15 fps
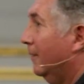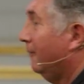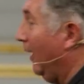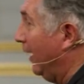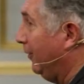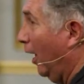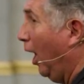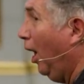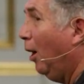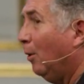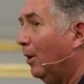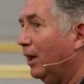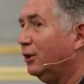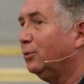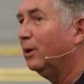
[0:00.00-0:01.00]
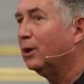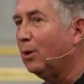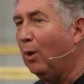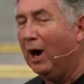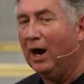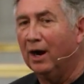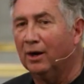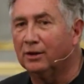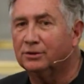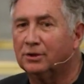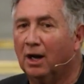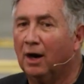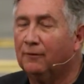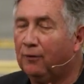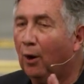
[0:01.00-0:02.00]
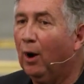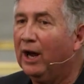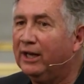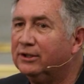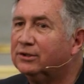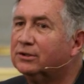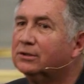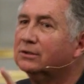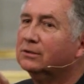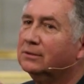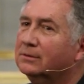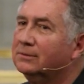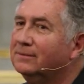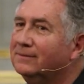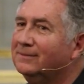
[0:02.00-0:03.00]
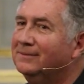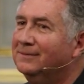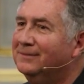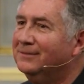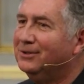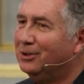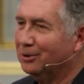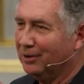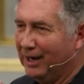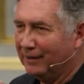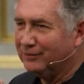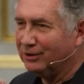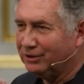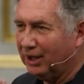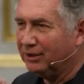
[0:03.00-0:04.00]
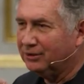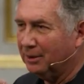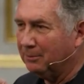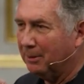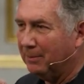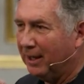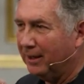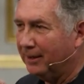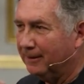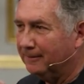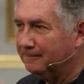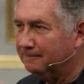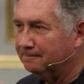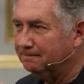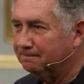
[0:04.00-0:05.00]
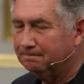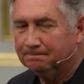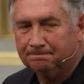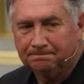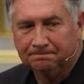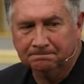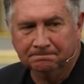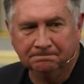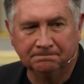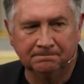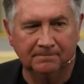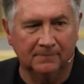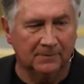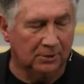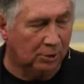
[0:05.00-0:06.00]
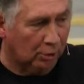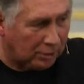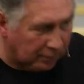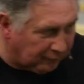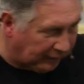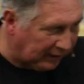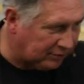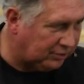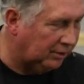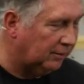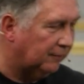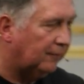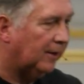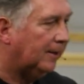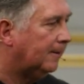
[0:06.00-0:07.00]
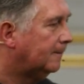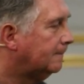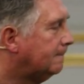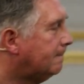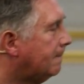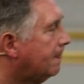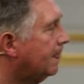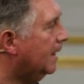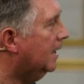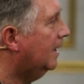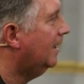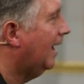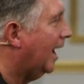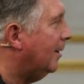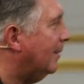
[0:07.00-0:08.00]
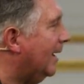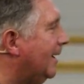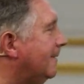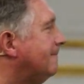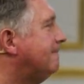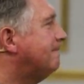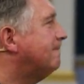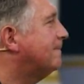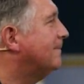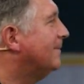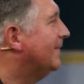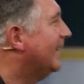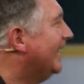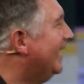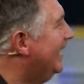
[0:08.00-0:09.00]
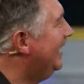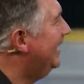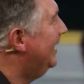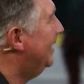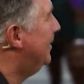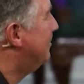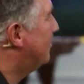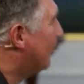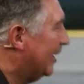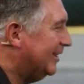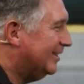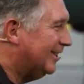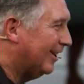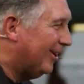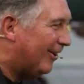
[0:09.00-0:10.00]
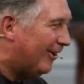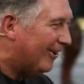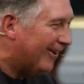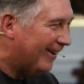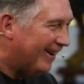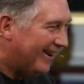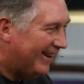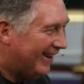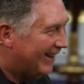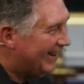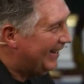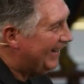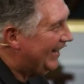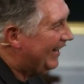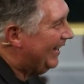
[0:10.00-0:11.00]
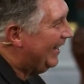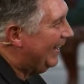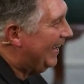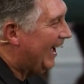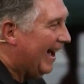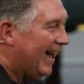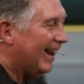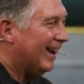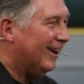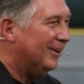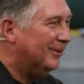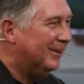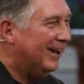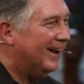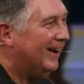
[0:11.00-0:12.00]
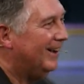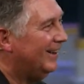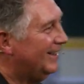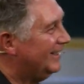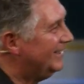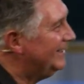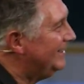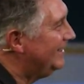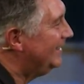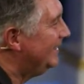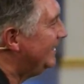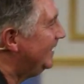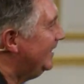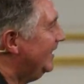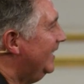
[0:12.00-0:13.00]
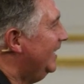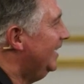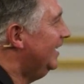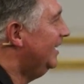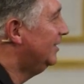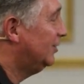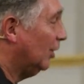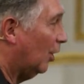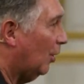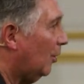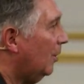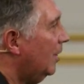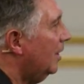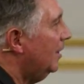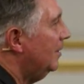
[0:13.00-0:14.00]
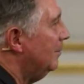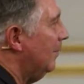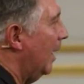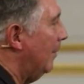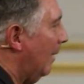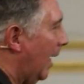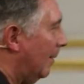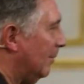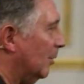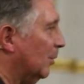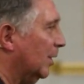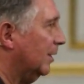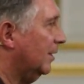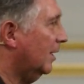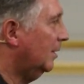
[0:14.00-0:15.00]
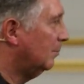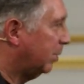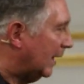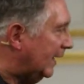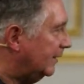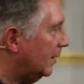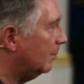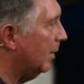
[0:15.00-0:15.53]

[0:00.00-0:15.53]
Faith always requires a voice. You're going to have to say something about it. Your confession of faith. Amen. Amen. Praise the Lord. Hallelujah. So, my mama would plead the